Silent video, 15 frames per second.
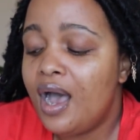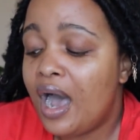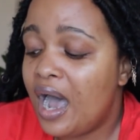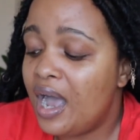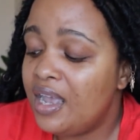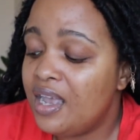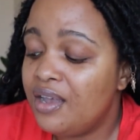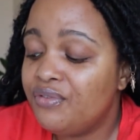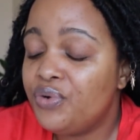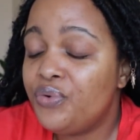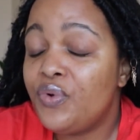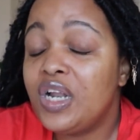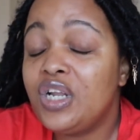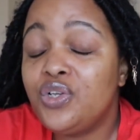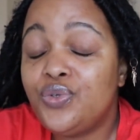I haven't
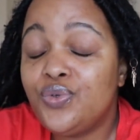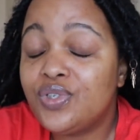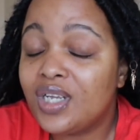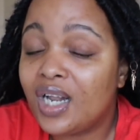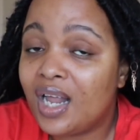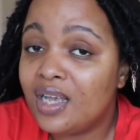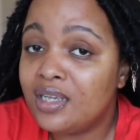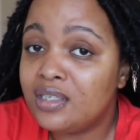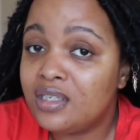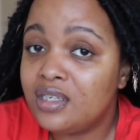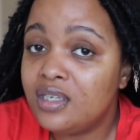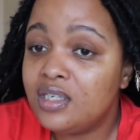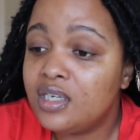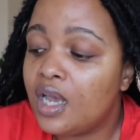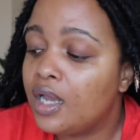really utilized
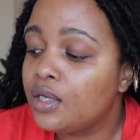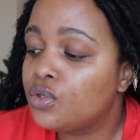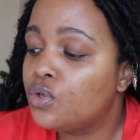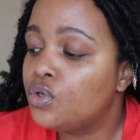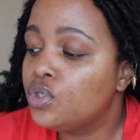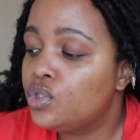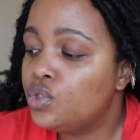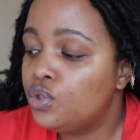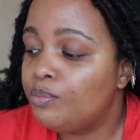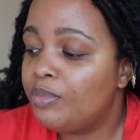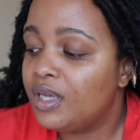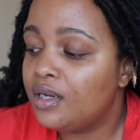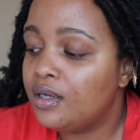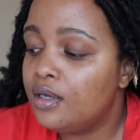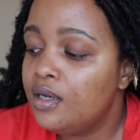it. I could do
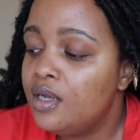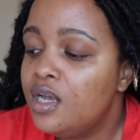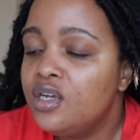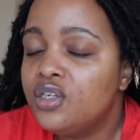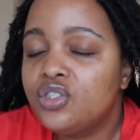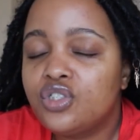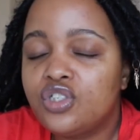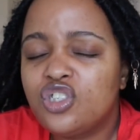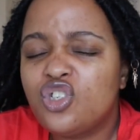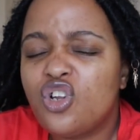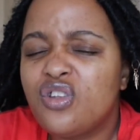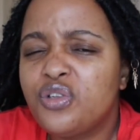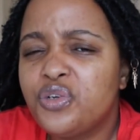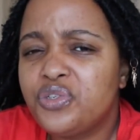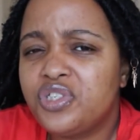better. Just
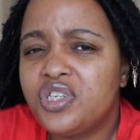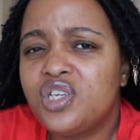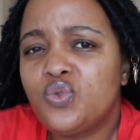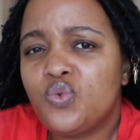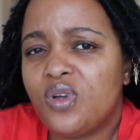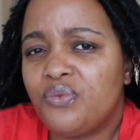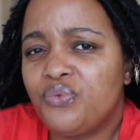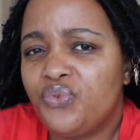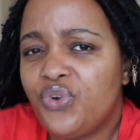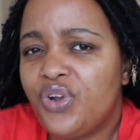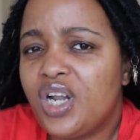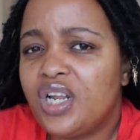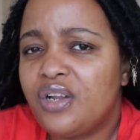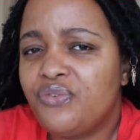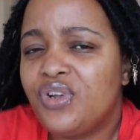on those days where I'm
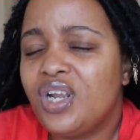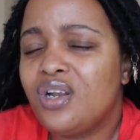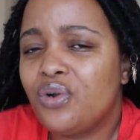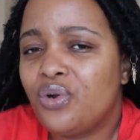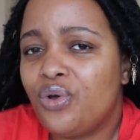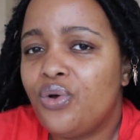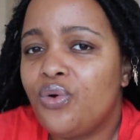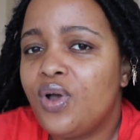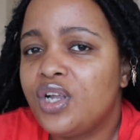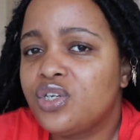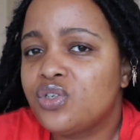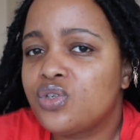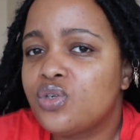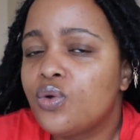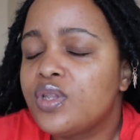feeling low, I
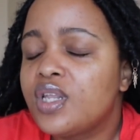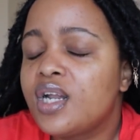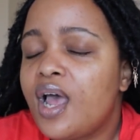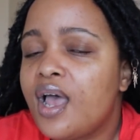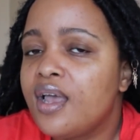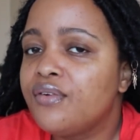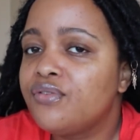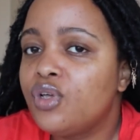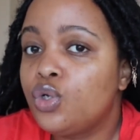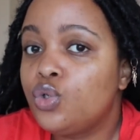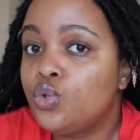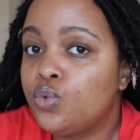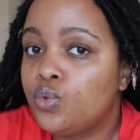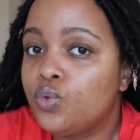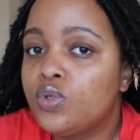just know that I have that
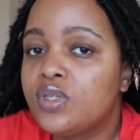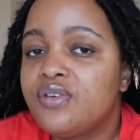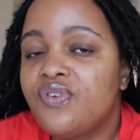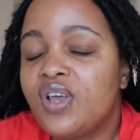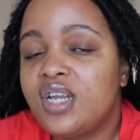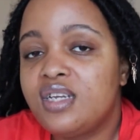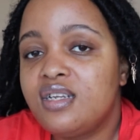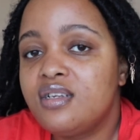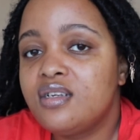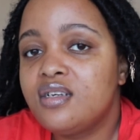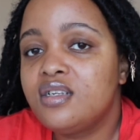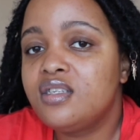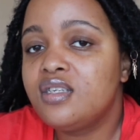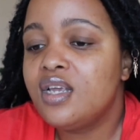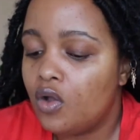tool if I need
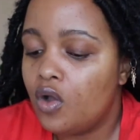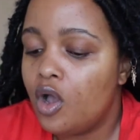it.